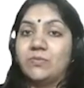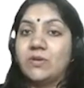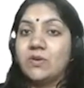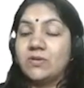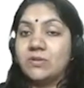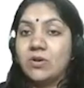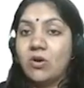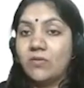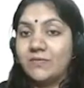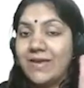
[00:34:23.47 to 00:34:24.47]
Because
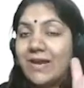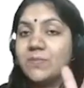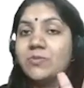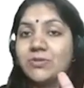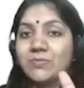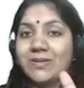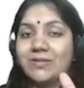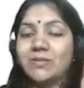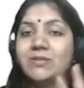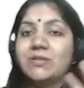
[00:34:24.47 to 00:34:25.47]
of that
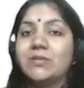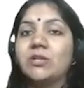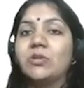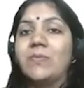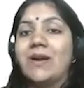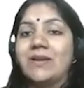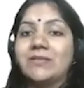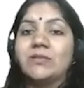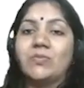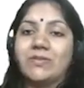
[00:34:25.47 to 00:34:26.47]
prospectus, the third party is
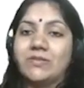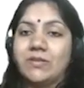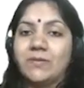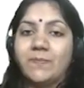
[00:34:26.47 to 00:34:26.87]
investing.